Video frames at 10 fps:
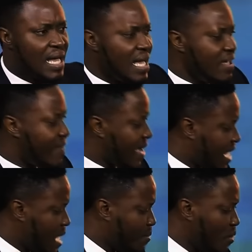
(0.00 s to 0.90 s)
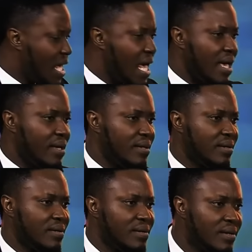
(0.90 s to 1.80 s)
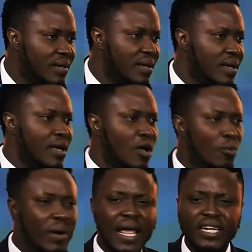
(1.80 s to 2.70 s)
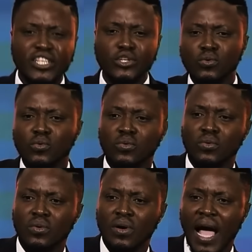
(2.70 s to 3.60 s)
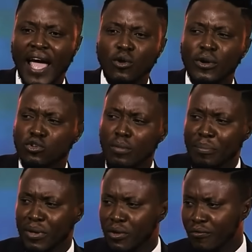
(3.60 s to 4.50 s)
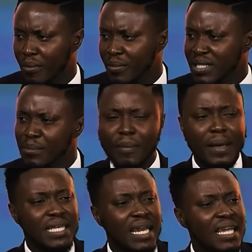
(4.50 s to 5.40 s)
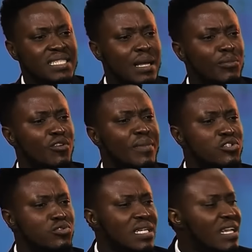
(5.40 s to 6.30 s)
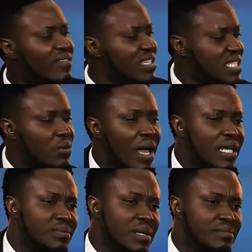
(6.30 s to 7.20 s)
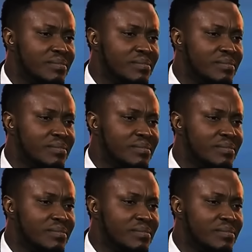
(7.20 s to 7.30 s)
if I keep you here, when I need you, I know where to come and pick you from. He said, but my challenge is that most of my children never stay where I keep them.